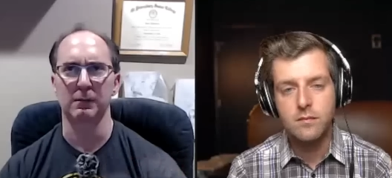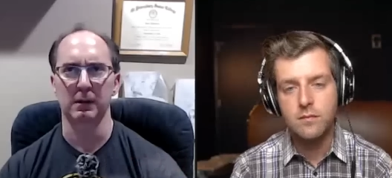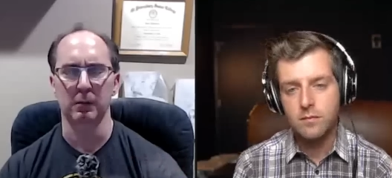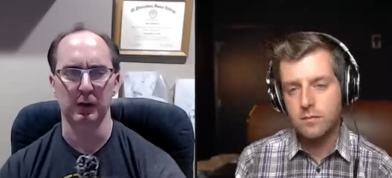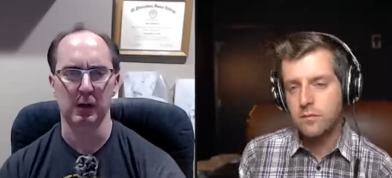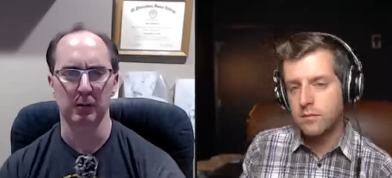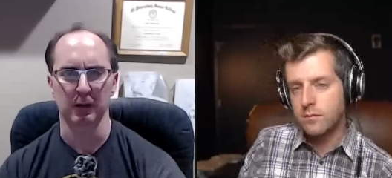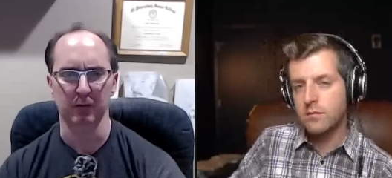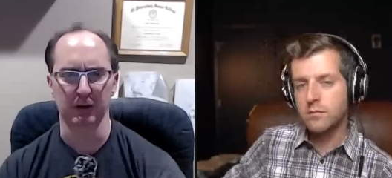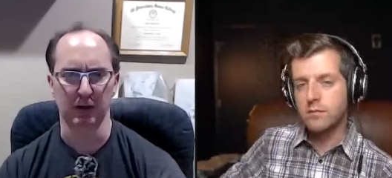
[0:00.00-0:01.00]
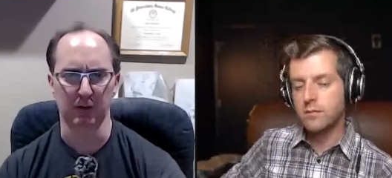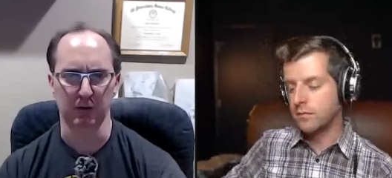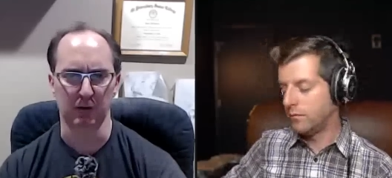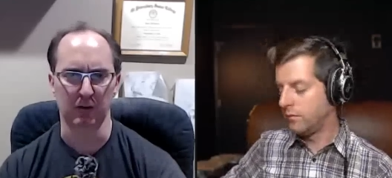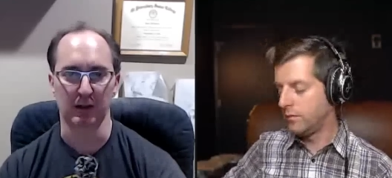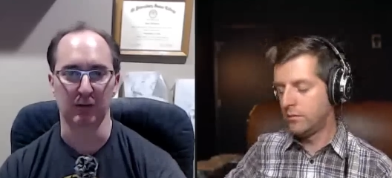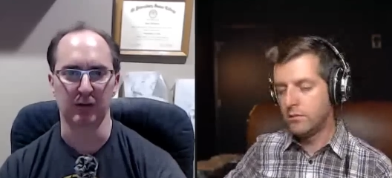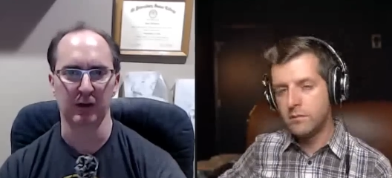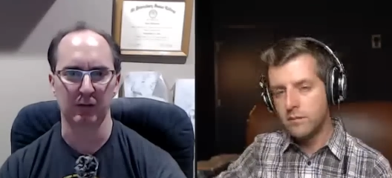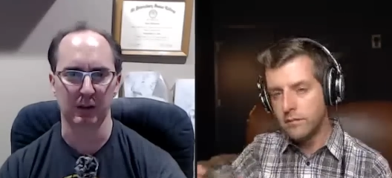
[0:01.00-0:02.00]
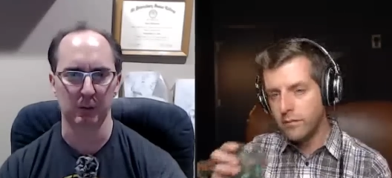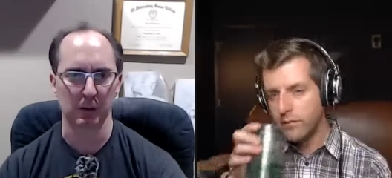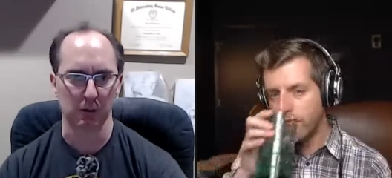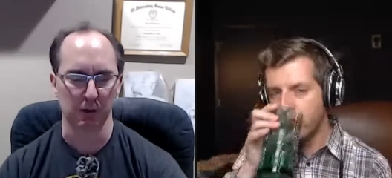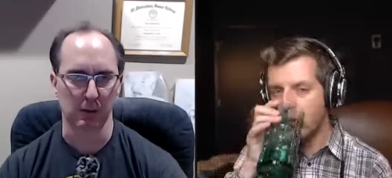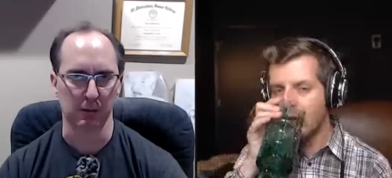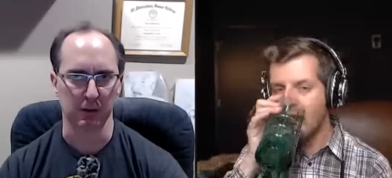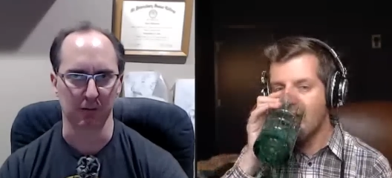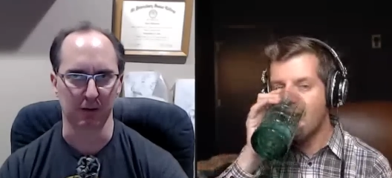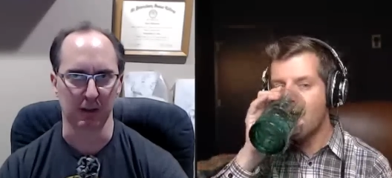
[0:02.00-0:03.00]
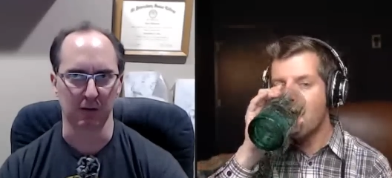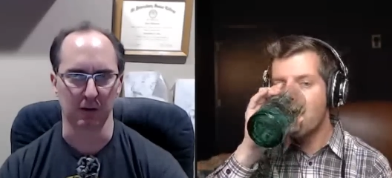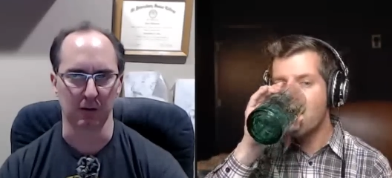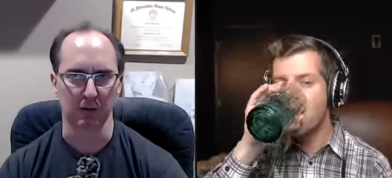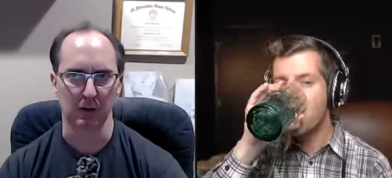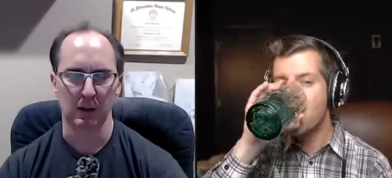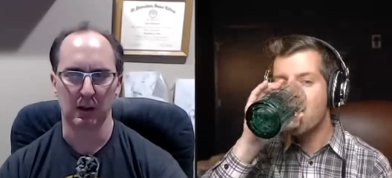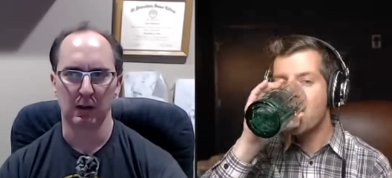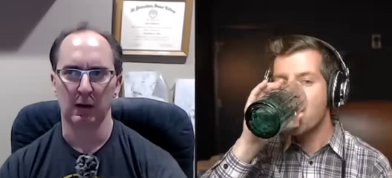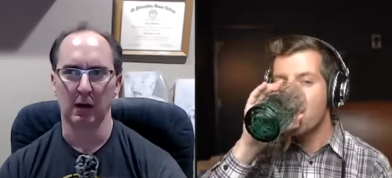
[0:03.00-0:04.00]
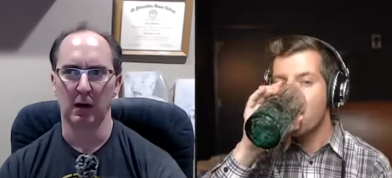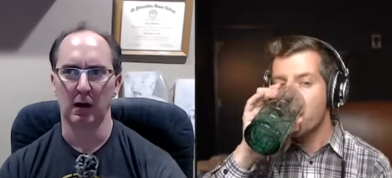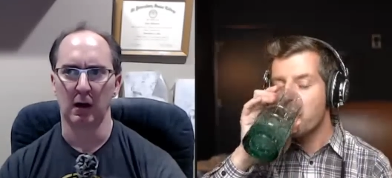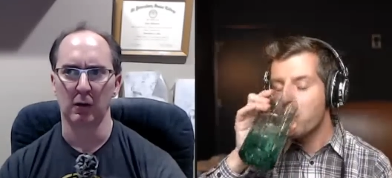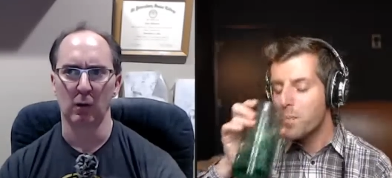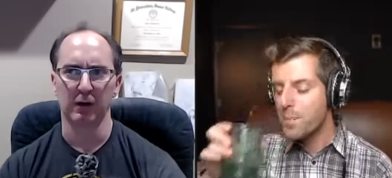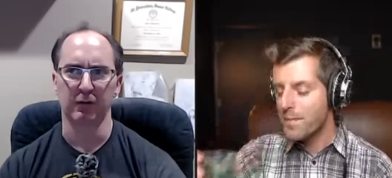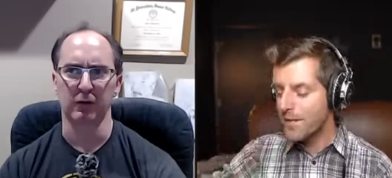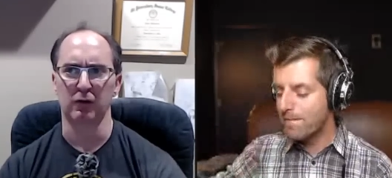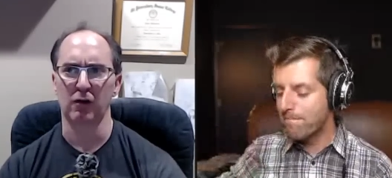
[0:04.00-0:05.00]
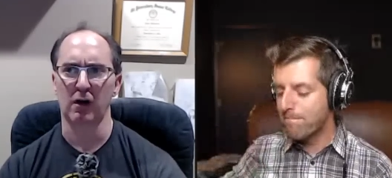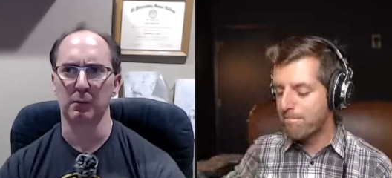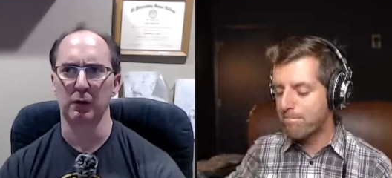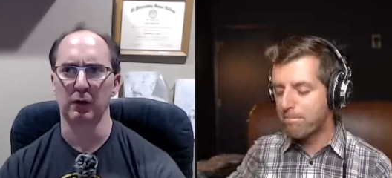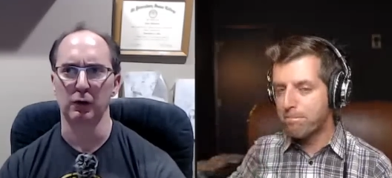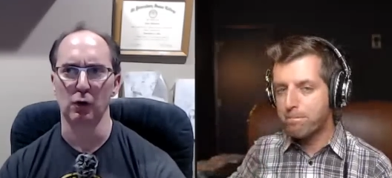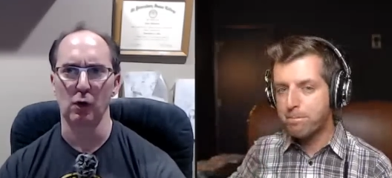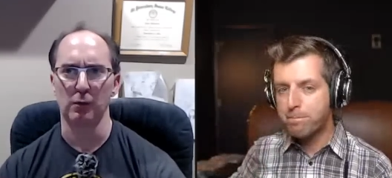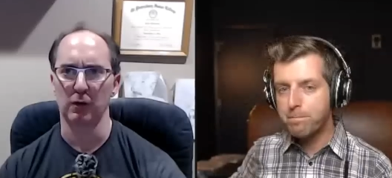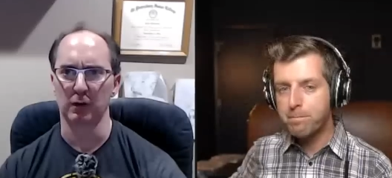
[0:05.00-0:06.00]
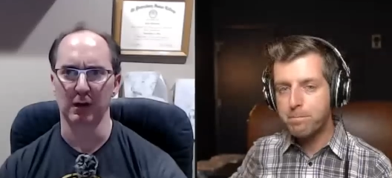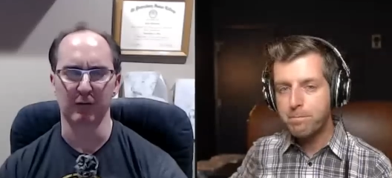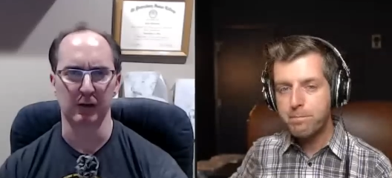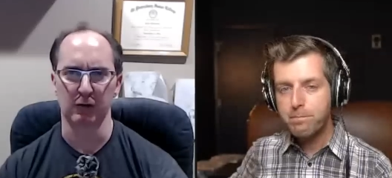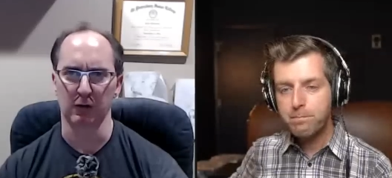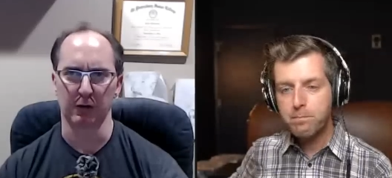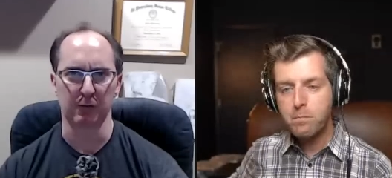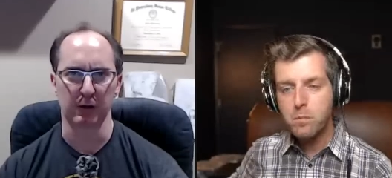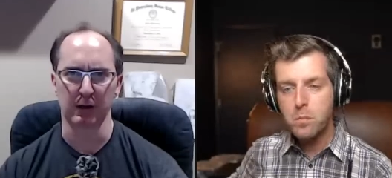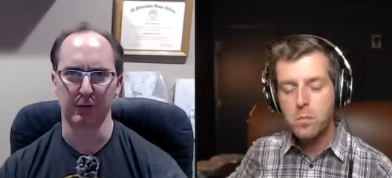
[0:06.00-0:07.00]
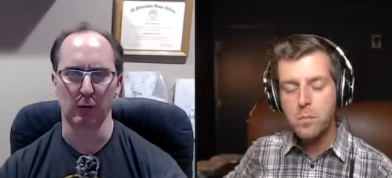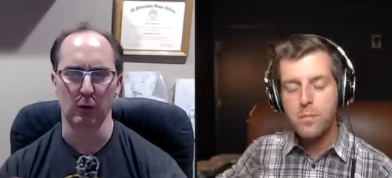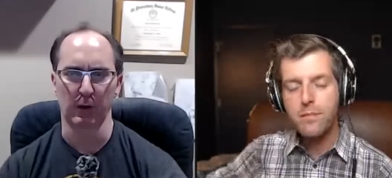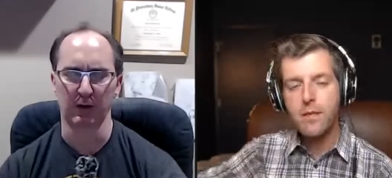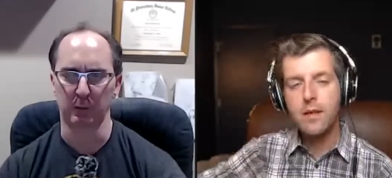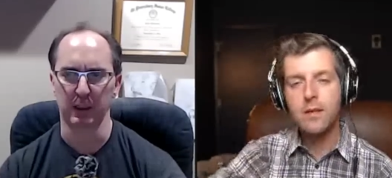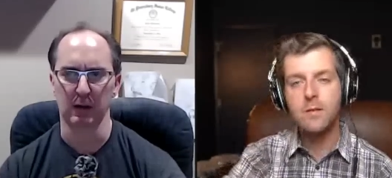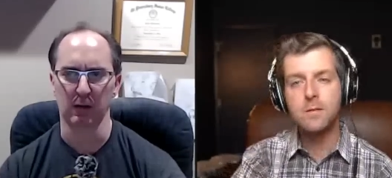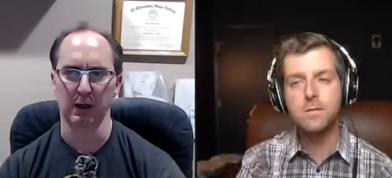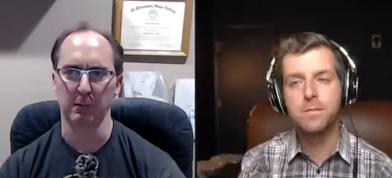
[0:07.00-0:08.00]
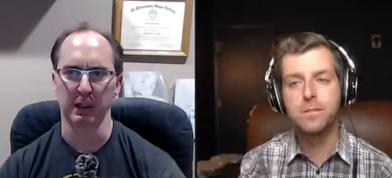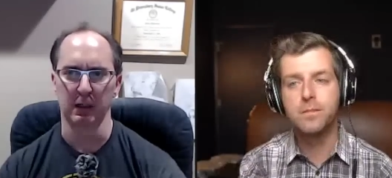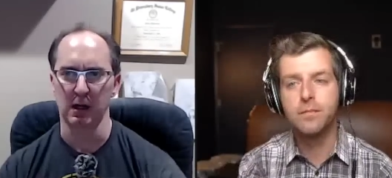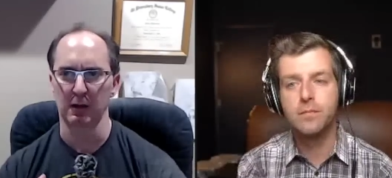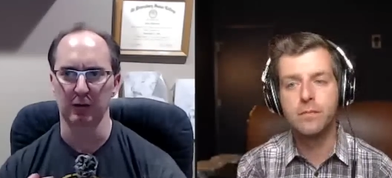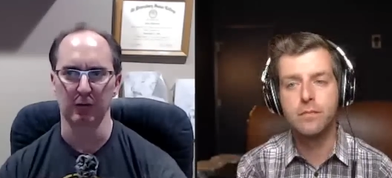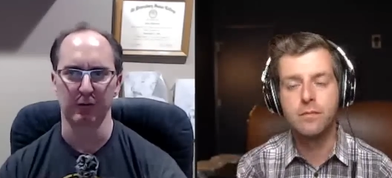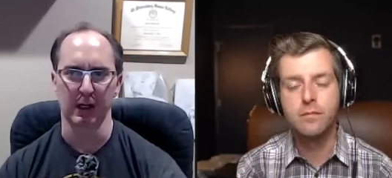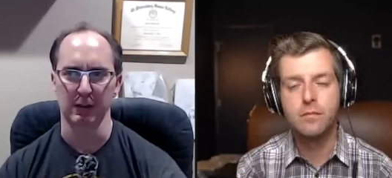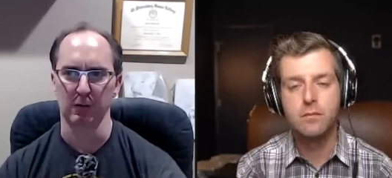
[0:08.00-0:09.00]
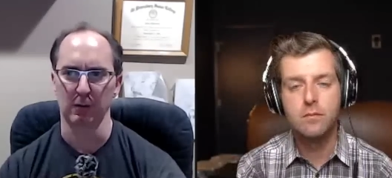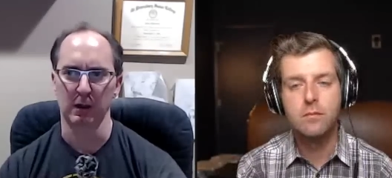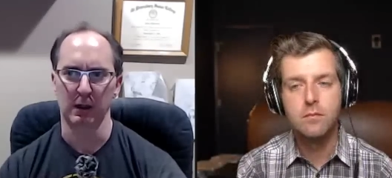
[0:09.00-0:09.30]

Speaker 1: dB per doubling of a distance instead of 6 dB per doubling of distance. Uh, otherwise, if you try to put a normal conventional three or four way speaker in a big concert venue,